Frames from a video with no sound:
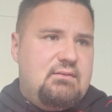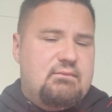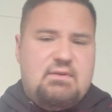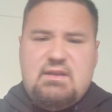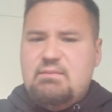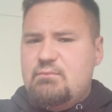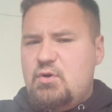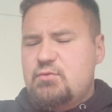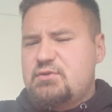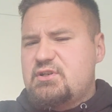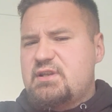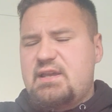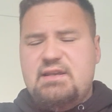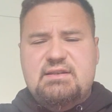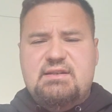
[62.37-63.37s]
in
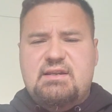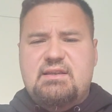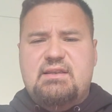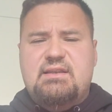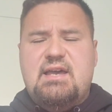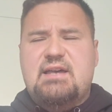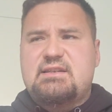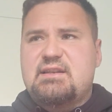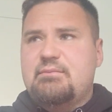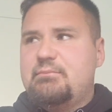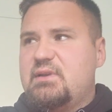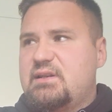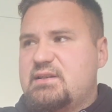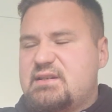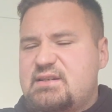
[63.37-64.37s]
most cases, it hasn't
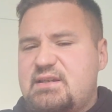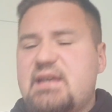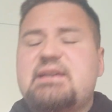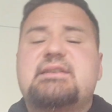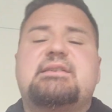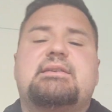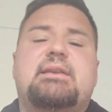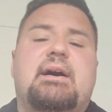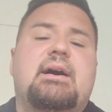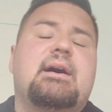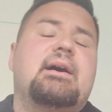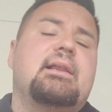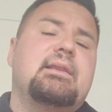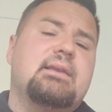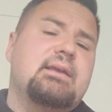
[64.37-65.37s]
been the
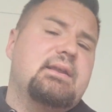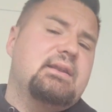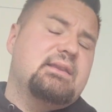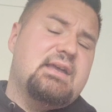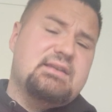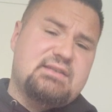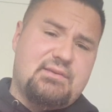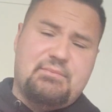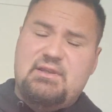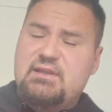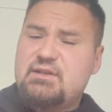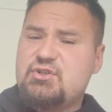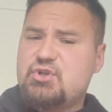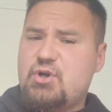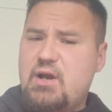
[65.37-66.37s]
sextile and it hasn't been
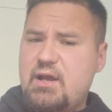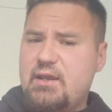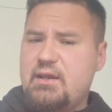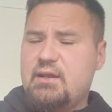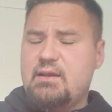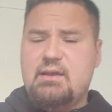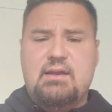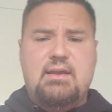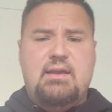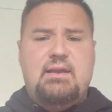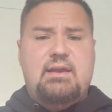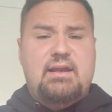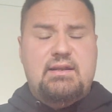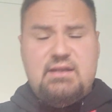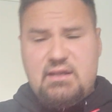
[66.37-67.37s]
the trine.
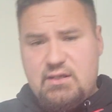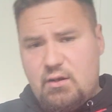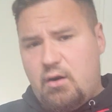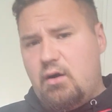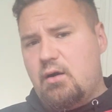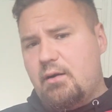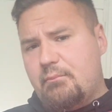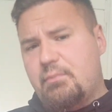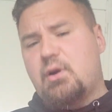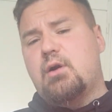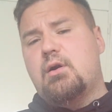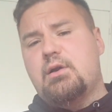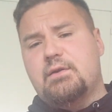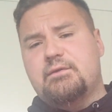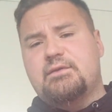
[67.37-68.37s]
And they are a
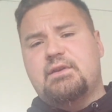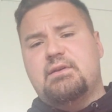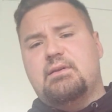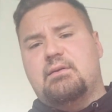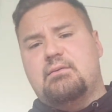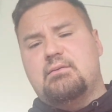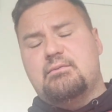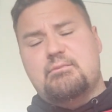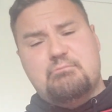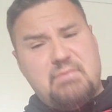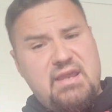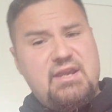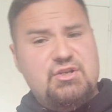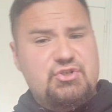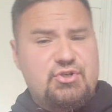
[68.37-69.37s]
part of the
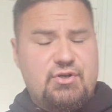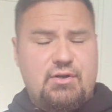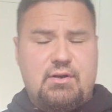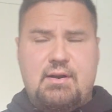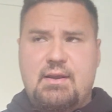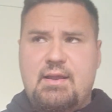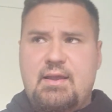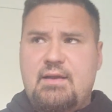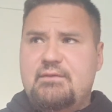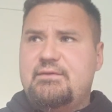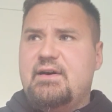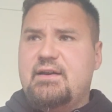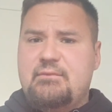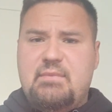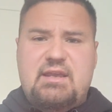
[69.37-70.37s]

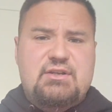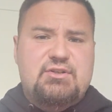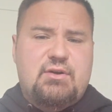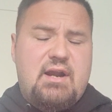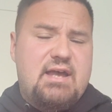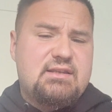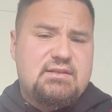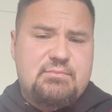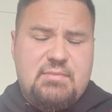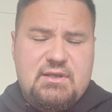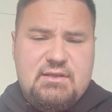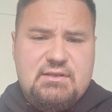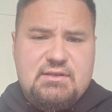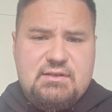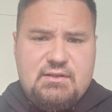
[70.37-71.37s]
five major
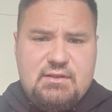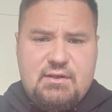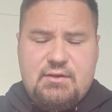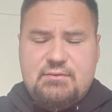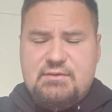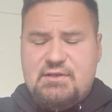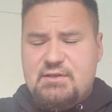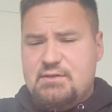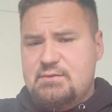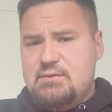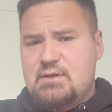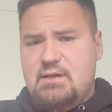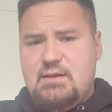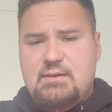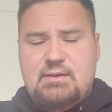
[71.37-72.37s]
aspects, So
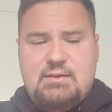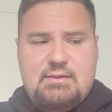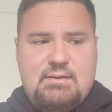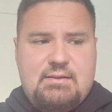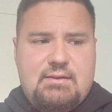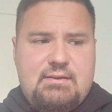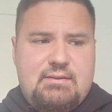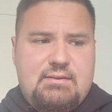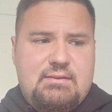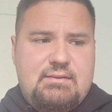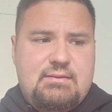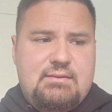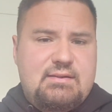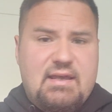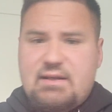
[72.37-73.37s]

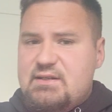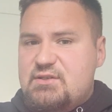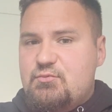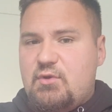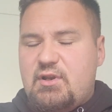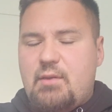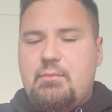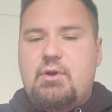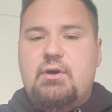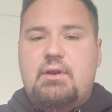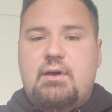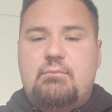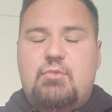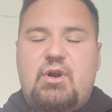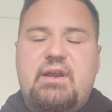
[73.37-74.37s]
that is what I'm
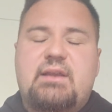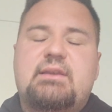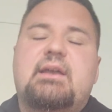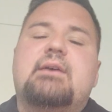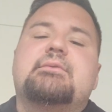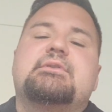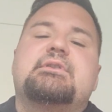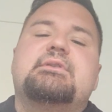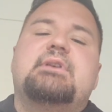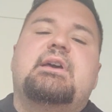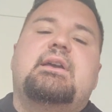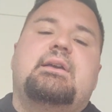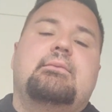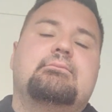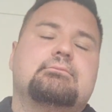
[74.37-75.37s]
gonna break down
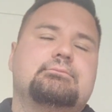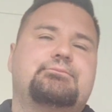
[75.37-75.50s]
today.